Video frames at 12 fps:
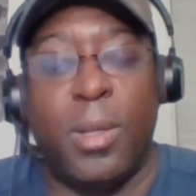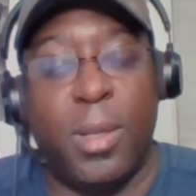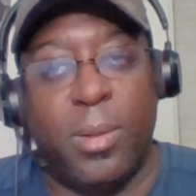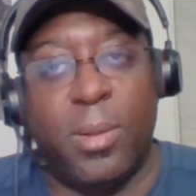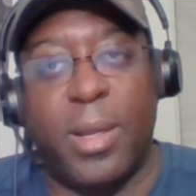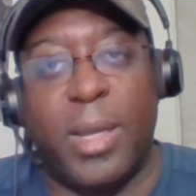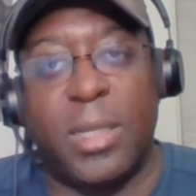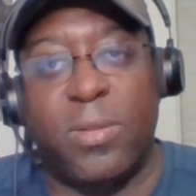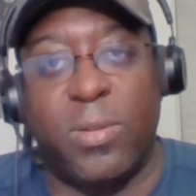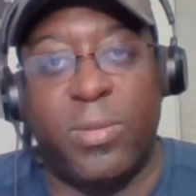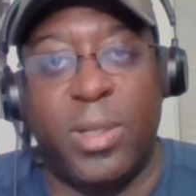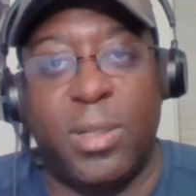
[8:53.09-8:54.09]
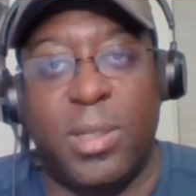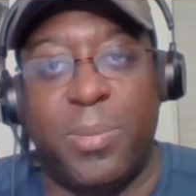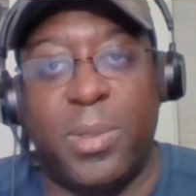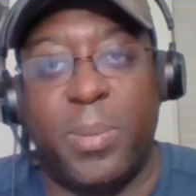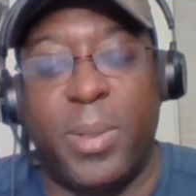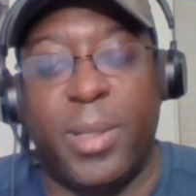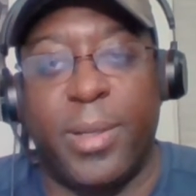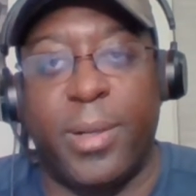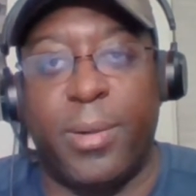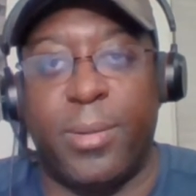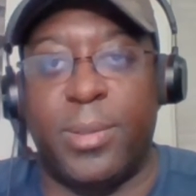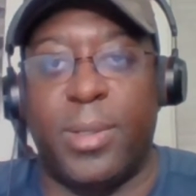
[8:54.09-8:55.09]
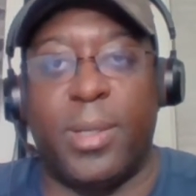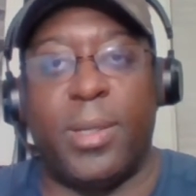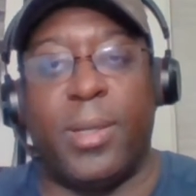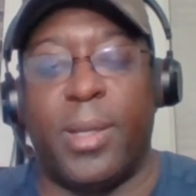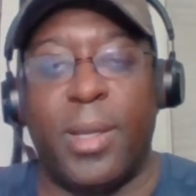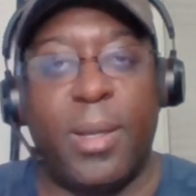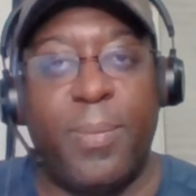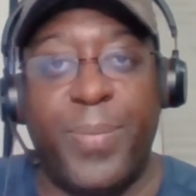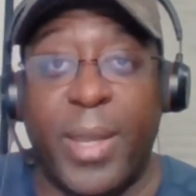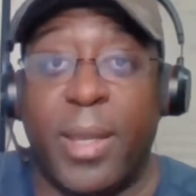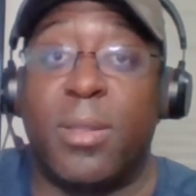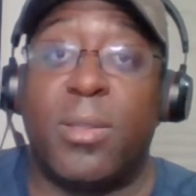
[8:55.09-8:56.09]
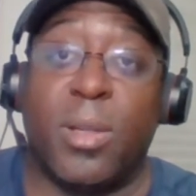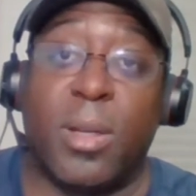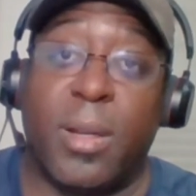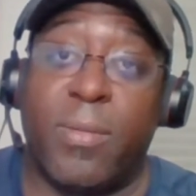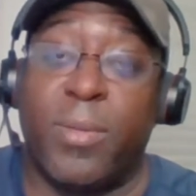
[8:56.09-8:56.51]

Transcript: The last 15 seemed to be theirs, and they took